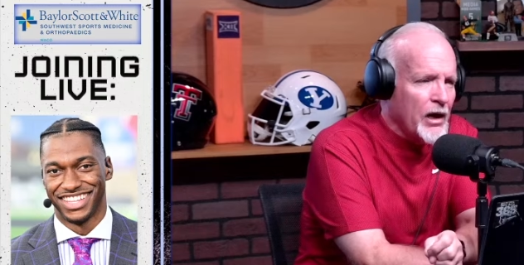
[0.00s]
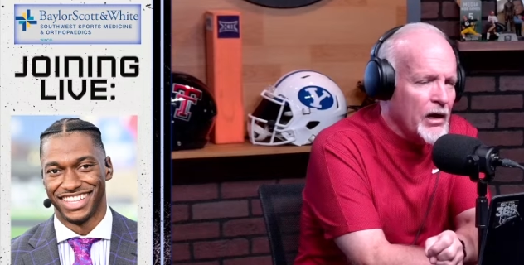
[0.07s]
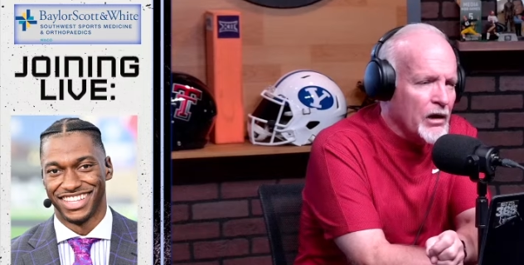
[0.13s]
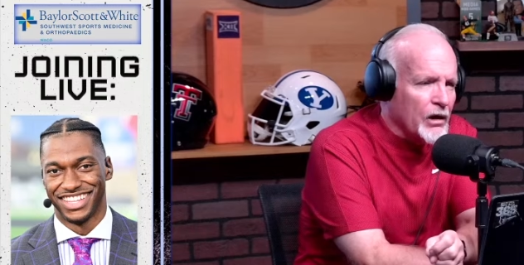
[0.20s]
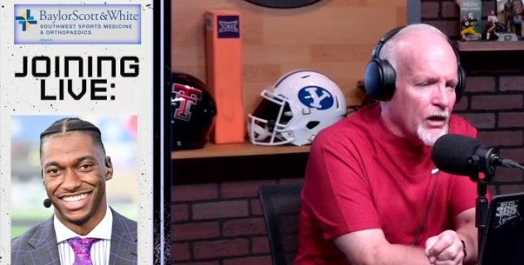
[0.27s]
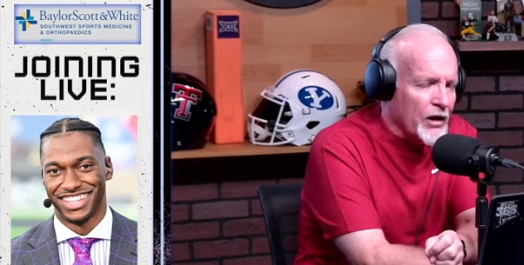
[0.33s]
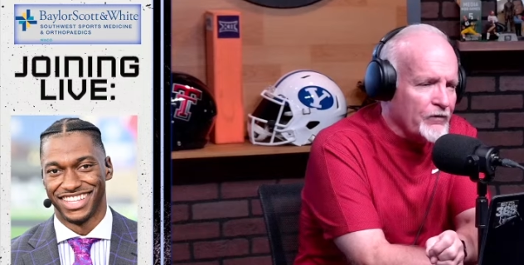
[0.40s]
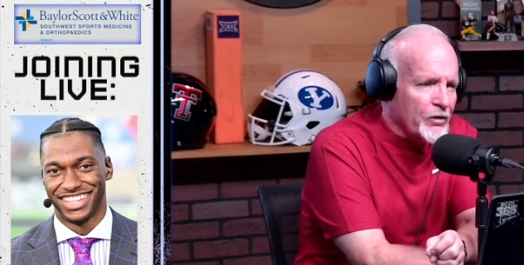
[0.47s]

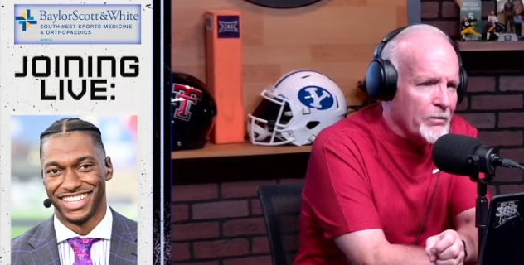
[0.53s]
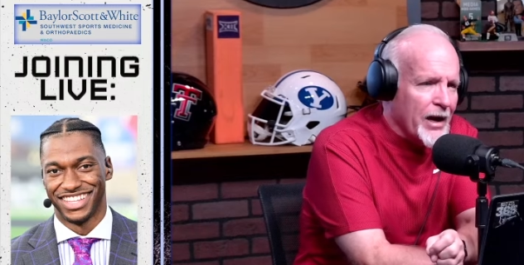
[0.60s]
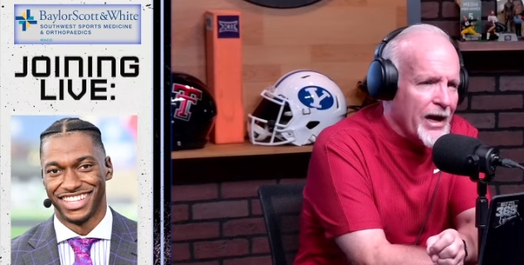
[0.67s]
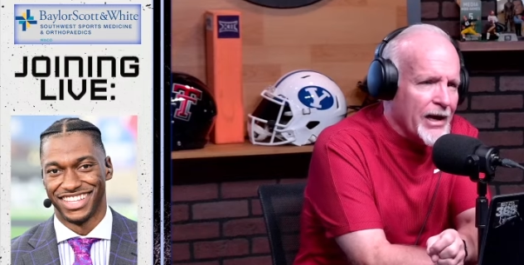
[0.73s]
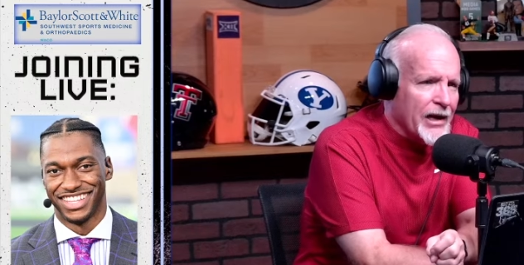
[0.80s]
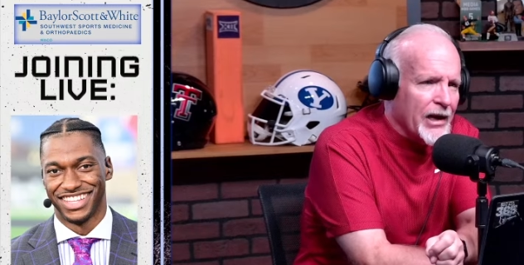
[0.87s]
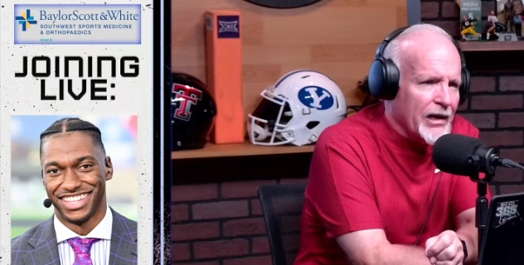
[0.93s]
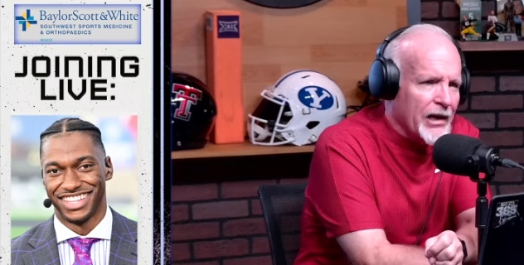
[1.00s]
Speaker 1: Love you, man,
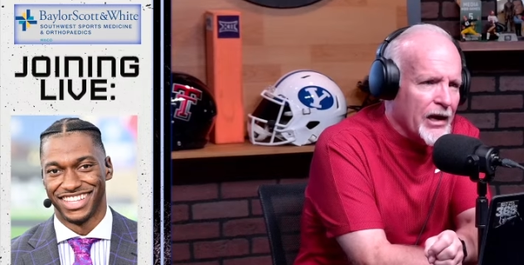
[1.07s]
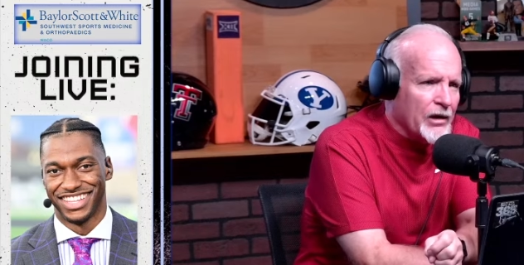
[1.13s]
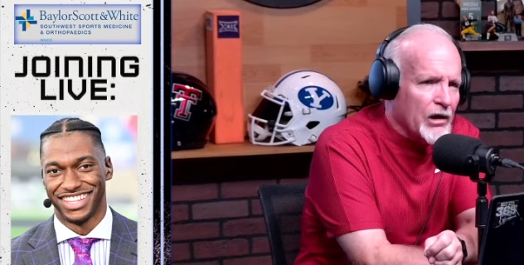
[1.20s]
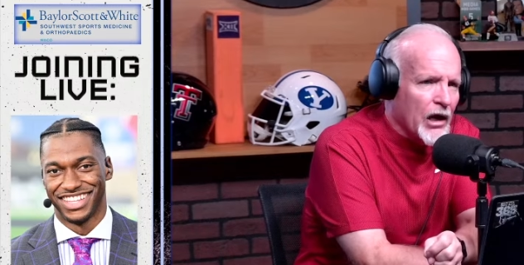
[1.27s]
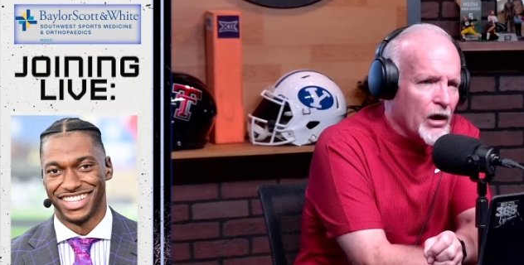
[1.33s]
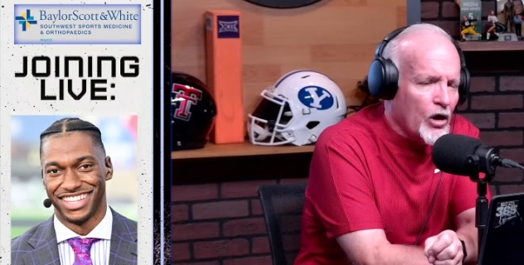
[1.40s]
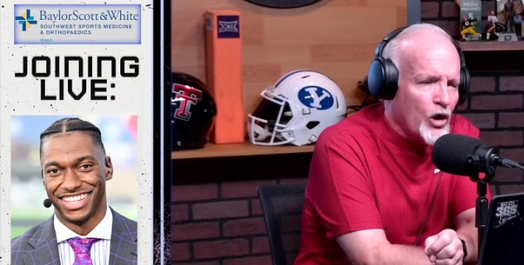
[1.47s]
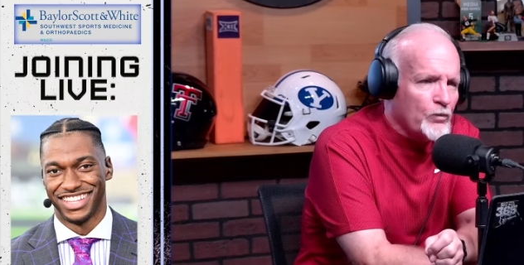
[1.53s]
and, and
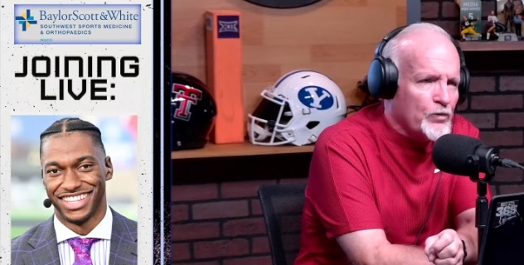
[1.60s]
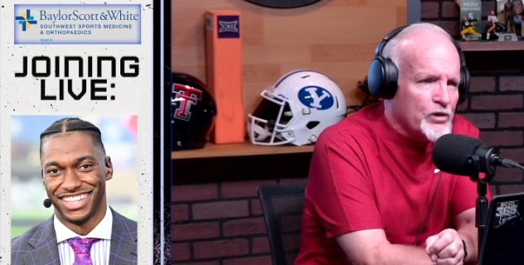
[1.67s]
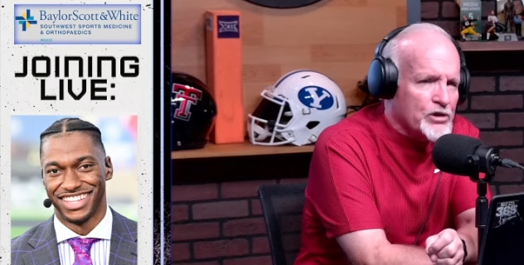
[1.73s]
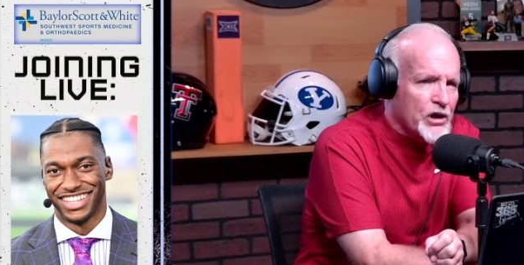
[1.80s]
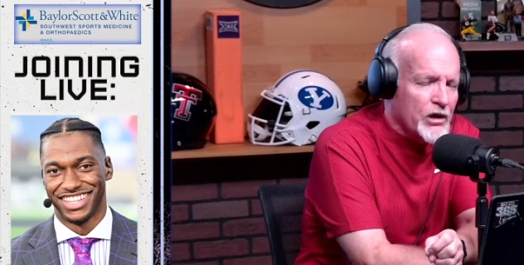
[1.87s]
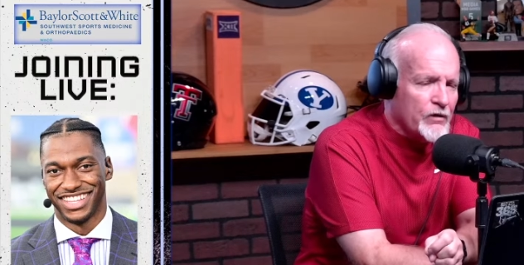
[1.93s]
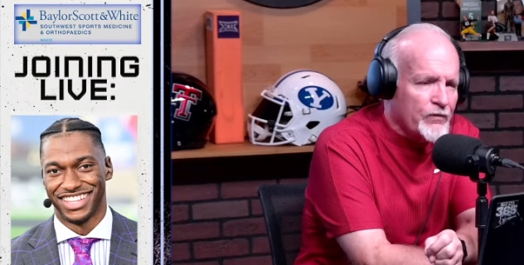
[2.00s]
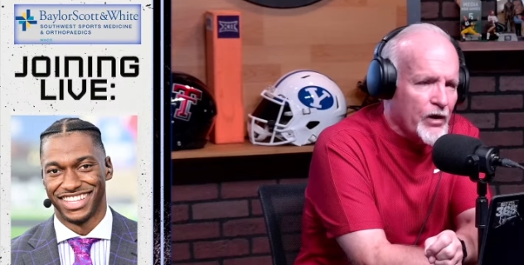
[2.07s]
uh, hope to see
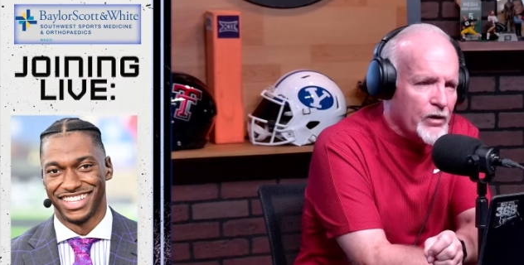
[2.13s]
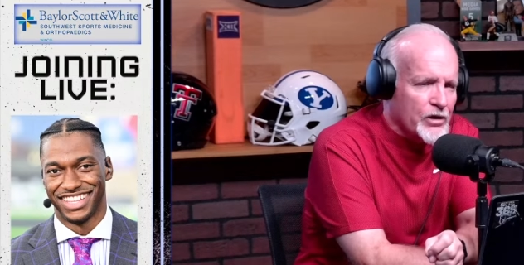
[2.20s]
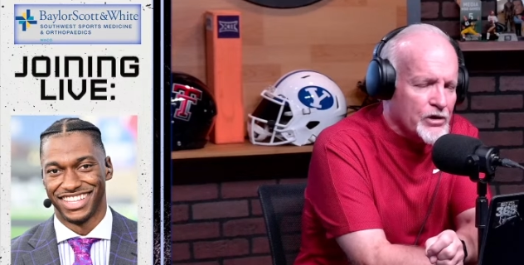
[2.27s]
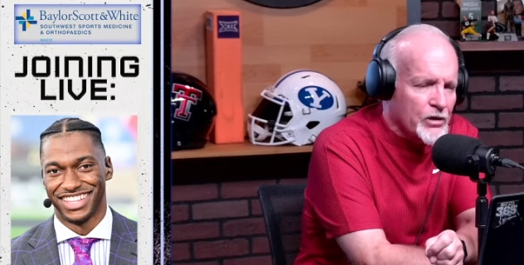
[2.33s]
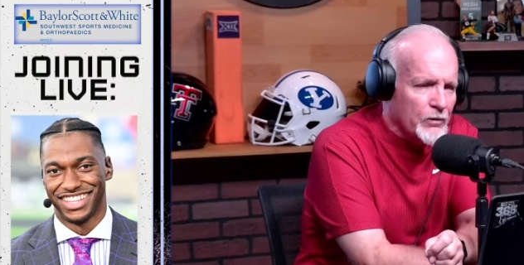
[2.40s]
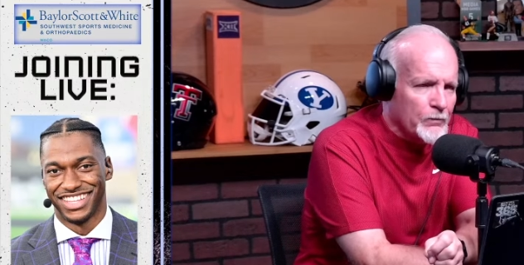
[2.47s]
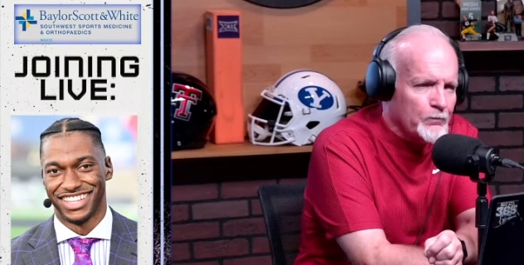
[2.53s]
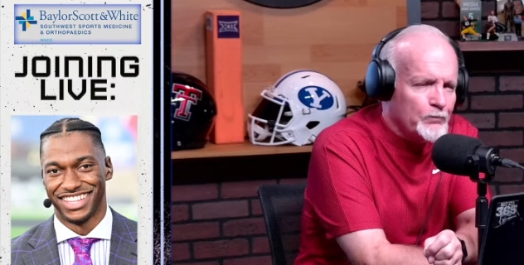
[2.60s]
you very
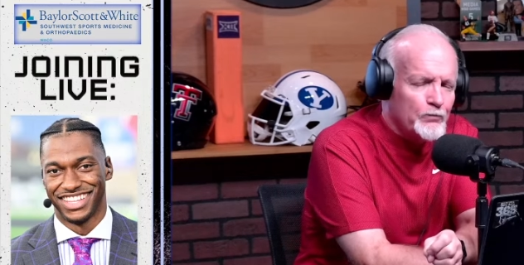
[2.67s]
soon.